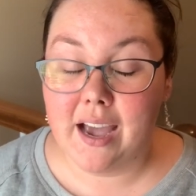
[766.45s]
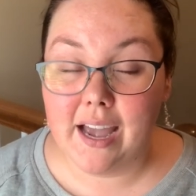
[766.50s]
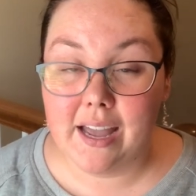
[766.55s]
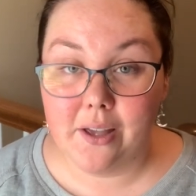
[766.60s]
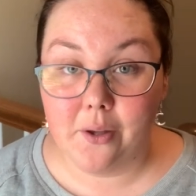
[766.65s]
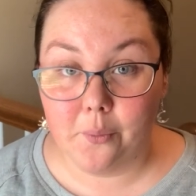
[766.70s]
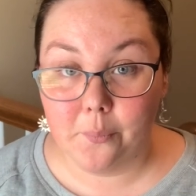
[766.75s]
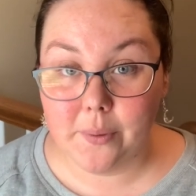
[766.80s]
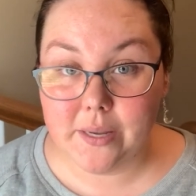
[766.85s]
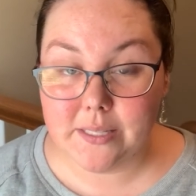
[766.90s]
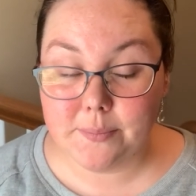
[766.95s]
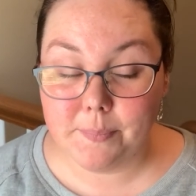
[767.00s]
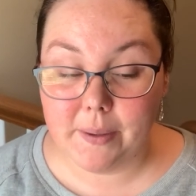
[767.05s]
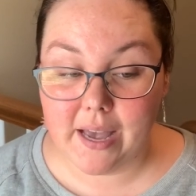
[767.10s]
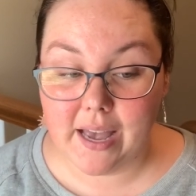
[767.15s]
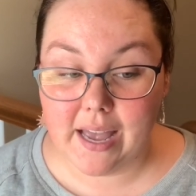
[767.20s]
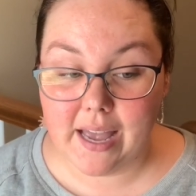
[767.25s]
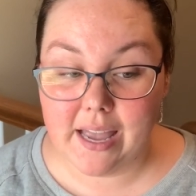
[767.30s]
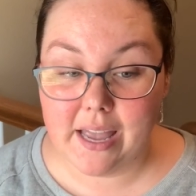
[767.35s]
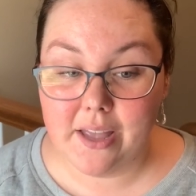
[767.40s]
I always
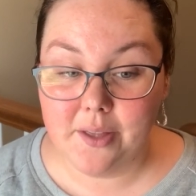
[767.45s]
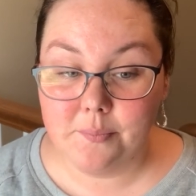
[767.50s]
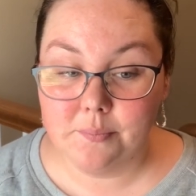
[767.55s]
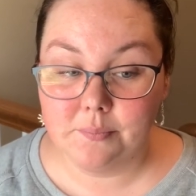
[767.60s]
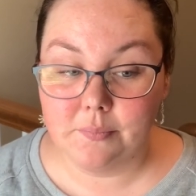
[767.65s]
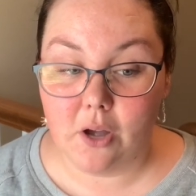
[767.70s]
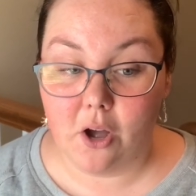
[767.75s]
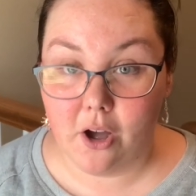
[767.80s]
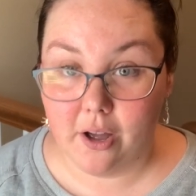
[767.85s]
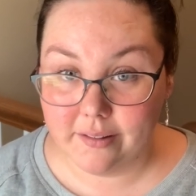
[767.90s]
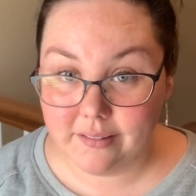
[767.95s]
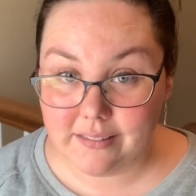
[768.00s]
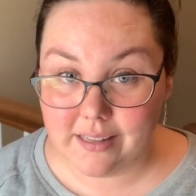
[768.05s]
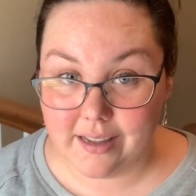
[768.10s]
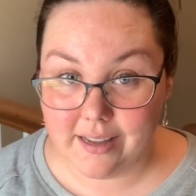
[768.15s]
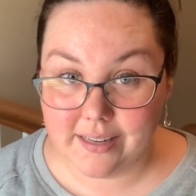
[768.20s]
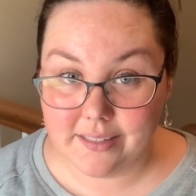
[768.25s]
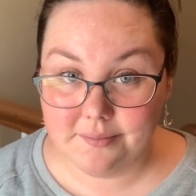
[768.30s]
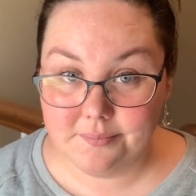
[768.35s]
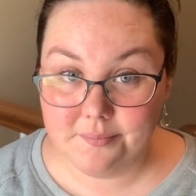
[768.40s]
buy
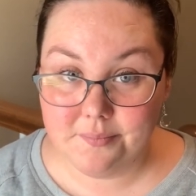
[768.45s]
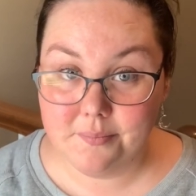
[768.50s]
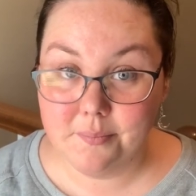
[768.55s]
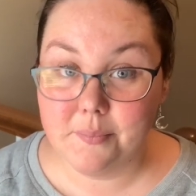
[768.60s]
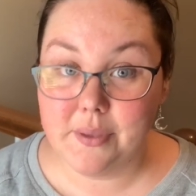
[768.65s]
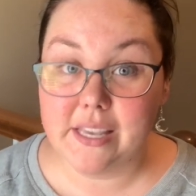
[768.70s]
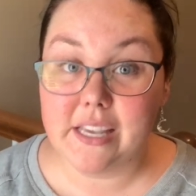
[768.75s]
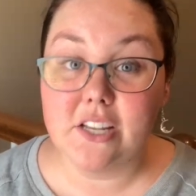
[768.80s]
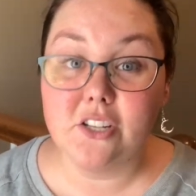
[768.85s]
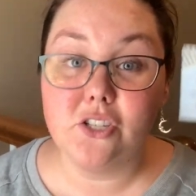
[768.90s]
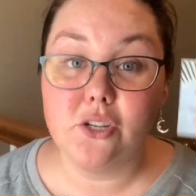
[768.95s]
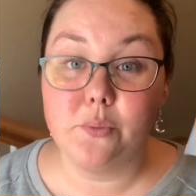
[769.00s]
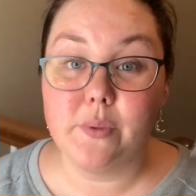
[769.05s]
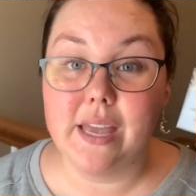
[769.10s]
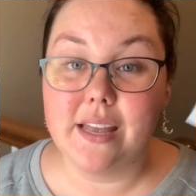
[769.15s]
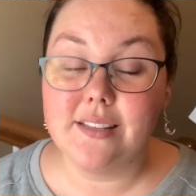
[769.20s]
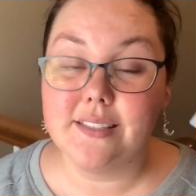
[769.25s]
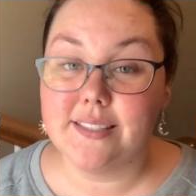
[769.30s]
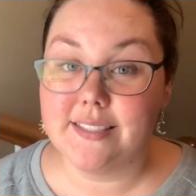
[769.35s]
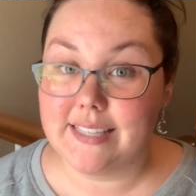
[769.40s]
online because you
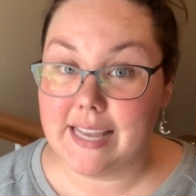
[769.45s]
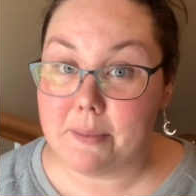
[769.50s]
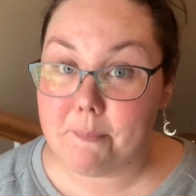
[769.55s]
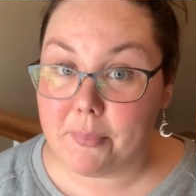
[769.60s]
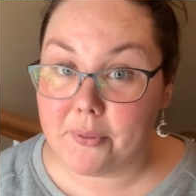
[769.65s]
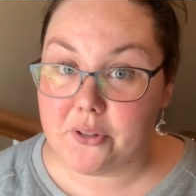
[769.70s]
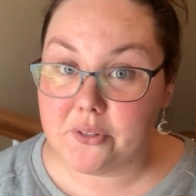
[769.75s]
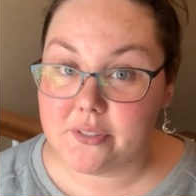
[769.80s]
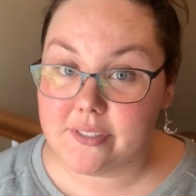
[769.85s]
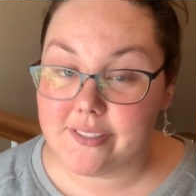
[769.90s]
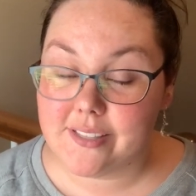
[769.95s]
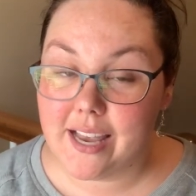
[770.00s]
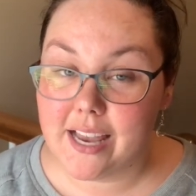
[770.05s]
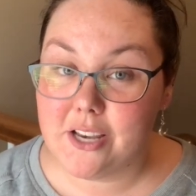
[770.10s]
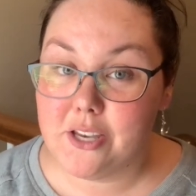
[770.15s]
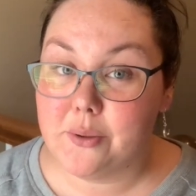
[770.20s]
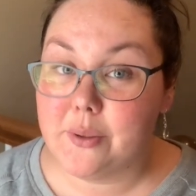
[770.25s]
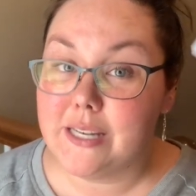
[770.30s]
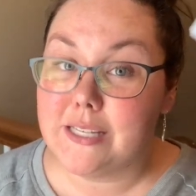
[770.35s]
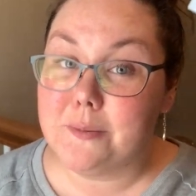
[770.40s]
get samples
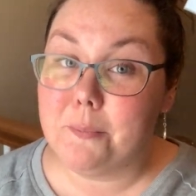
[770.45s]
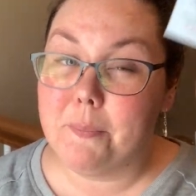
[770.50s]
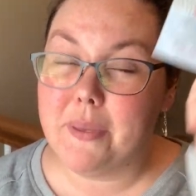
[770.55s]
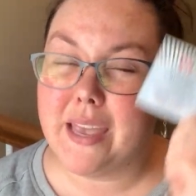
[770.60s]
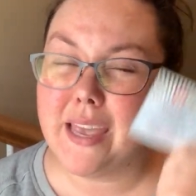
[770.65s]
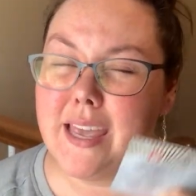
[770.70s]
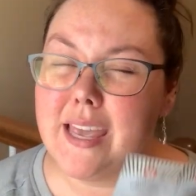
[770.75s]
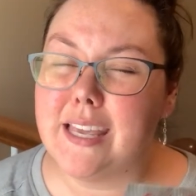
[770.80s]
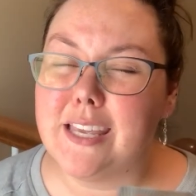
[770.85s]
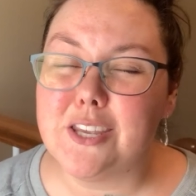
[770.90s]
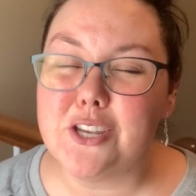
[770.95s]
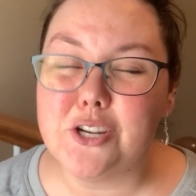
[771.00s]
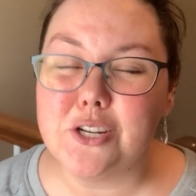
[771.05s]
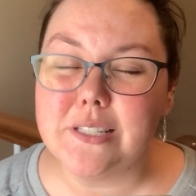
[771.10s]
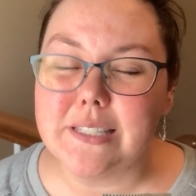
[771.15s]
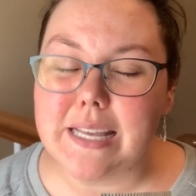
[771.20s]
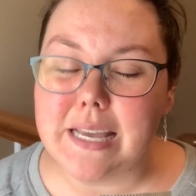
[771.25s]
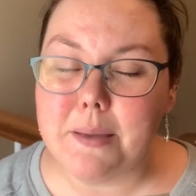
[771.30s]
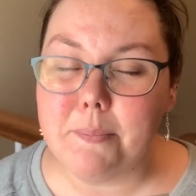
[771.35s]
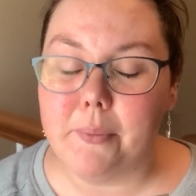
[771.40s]
and you get to pick
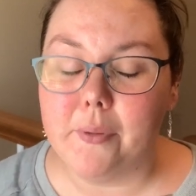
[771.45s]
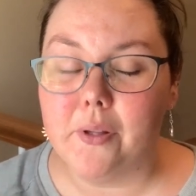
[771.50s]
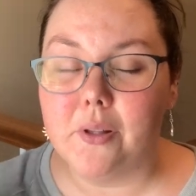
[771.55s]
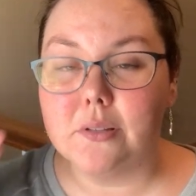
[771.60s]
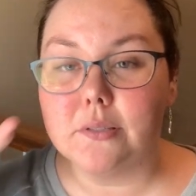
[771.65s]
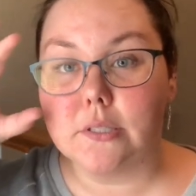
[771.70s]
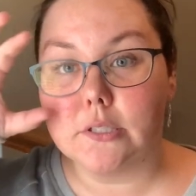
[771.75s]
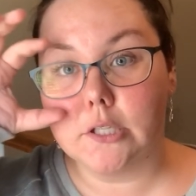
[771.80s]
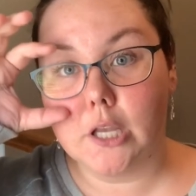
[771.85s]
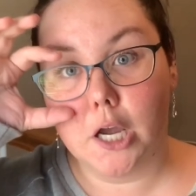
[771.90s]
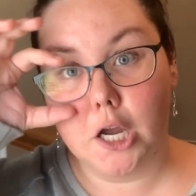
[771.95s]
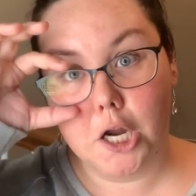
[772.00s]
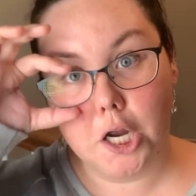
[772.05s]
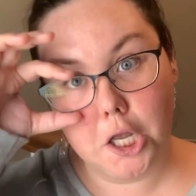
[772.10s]
your samples.